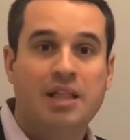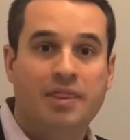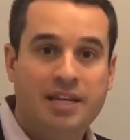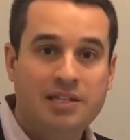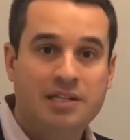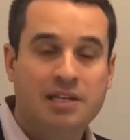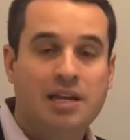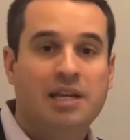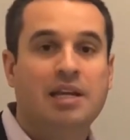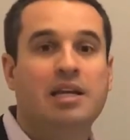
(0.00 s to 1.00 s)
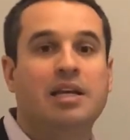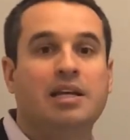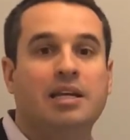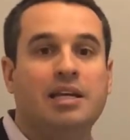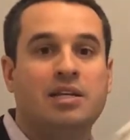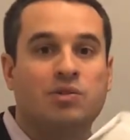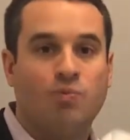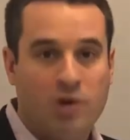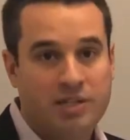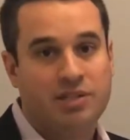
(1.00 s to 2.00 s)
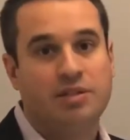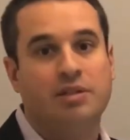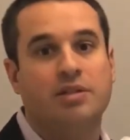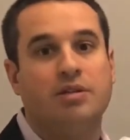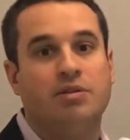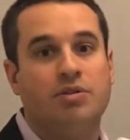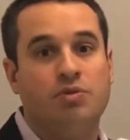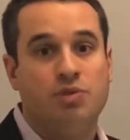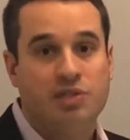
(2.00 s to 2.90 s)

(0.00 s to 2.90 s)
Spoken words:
This is what you